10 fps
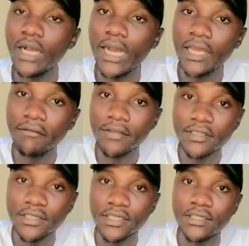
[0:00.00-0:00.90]
I
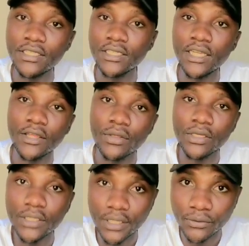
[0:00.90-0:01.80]
invested the uh,
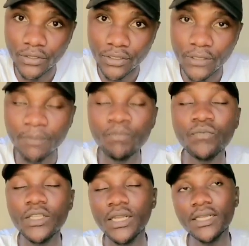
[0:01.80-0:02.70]
30,000.
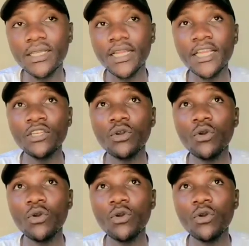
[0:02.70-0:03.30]
Then at the end